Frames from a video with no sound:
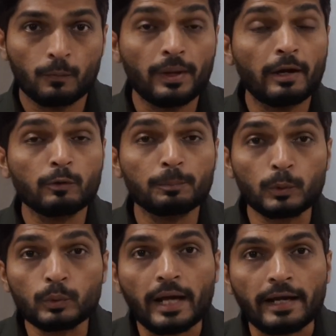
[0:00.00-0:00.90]
We have to
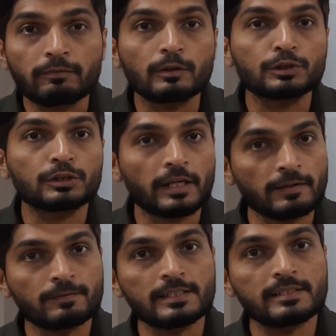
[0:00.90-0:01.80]
prove that function
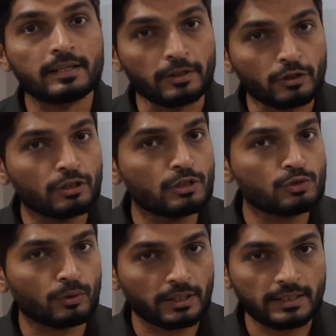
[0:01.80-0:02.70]
f is
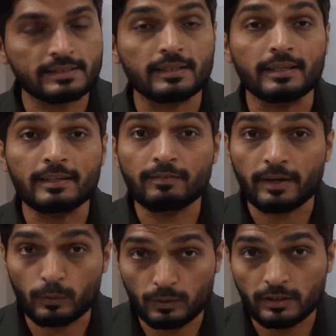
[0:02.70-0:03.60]
continuous on x if
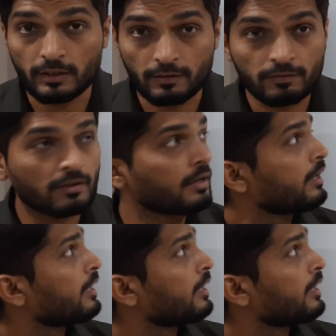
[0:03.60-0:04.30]
and only if